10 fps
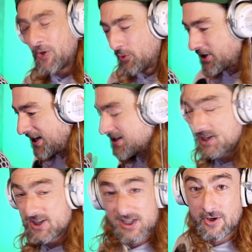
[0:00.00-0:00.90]
And all the
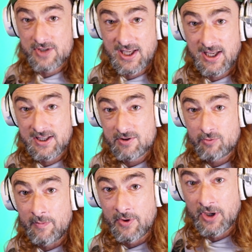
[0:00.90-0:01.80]
kids, because it's loads of
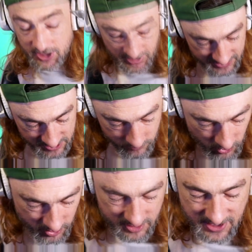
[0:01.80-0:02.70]
kids, remember, and these have
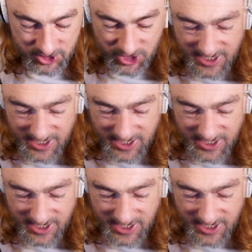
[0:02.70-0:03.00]
all gone under their